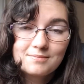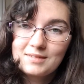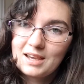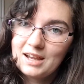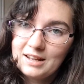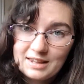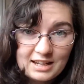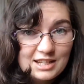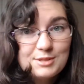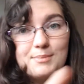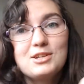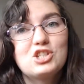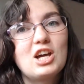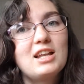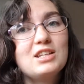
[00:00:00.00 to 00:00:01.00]
And that is my
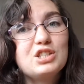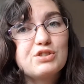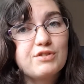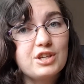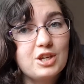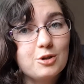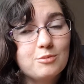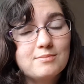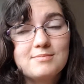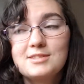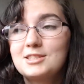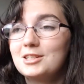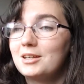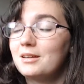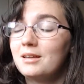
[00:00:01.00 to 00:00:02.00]
challenge for you,
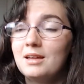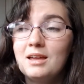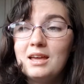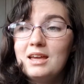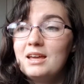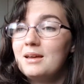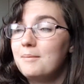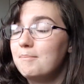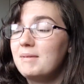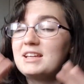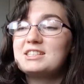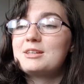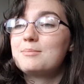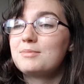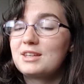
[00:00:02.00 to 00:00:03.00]
to make
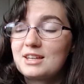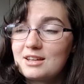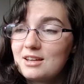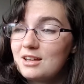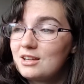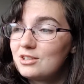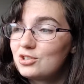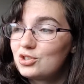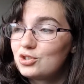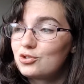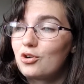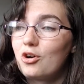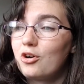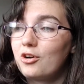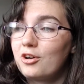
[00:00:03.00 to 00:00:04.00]
something
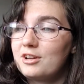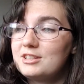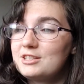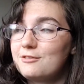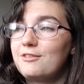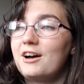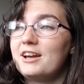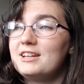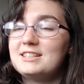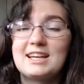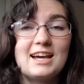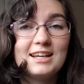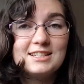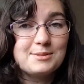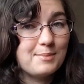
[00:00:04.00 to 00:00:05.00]
strong, defined,
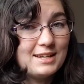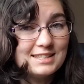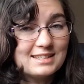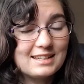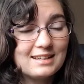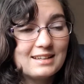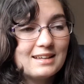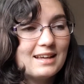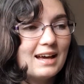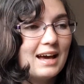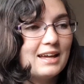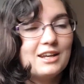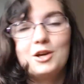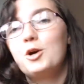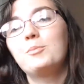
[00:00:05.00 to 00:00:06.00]
and amazing. And
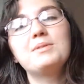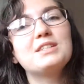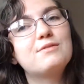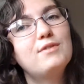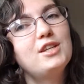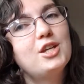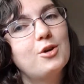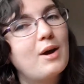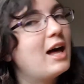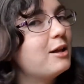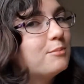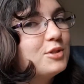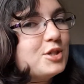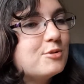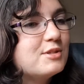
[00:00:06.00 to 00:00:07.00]
I hope this video
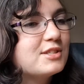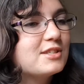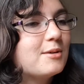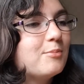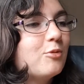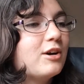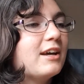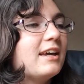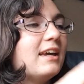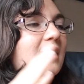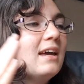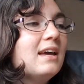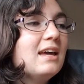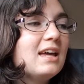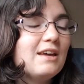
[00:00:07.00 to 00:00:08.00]
helped you in some way.
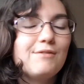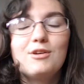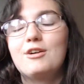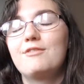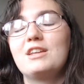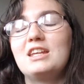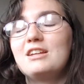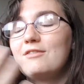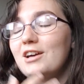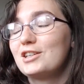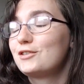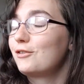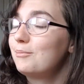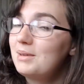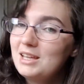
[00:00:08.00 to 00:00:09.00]
If you have any advice
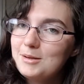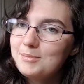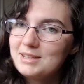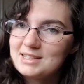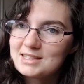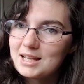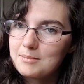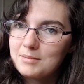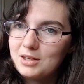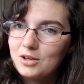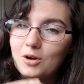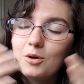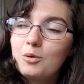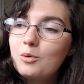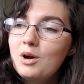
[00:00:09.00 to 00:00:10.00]
for me, please let me
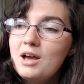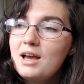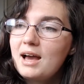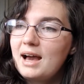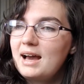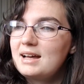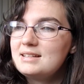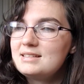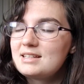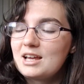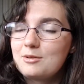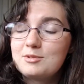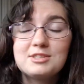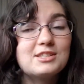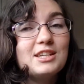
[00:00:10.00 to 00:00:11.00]
know, and I will
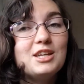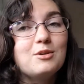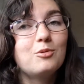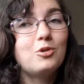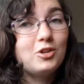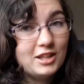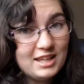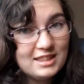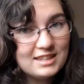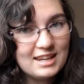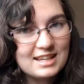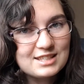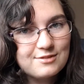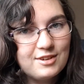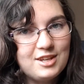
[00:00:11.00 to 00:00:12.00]
see you all in the
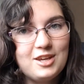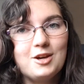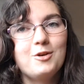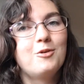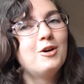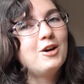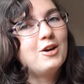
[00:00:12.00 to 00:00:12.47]
next video.